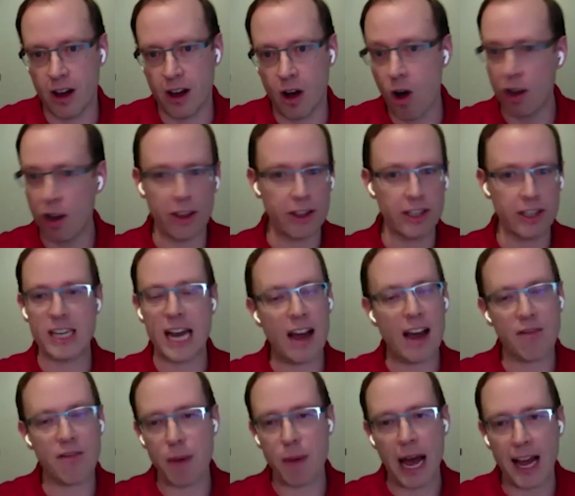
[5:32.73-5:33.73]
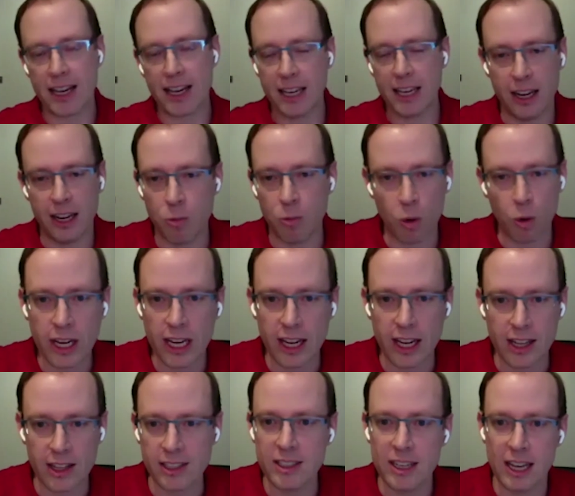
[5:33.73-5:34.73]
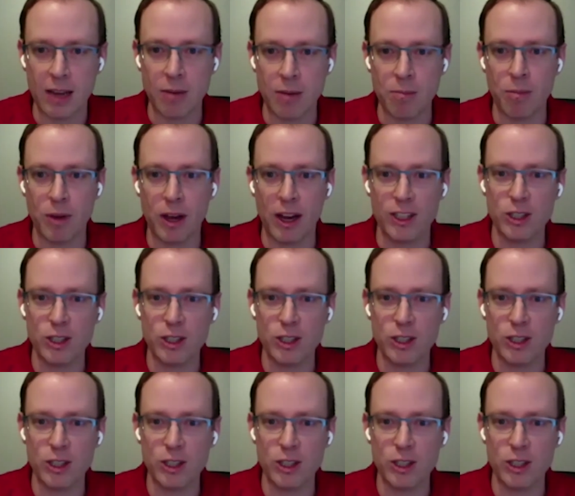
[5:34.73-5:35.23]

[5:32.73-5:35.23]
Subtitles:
all of the staff back in working in the same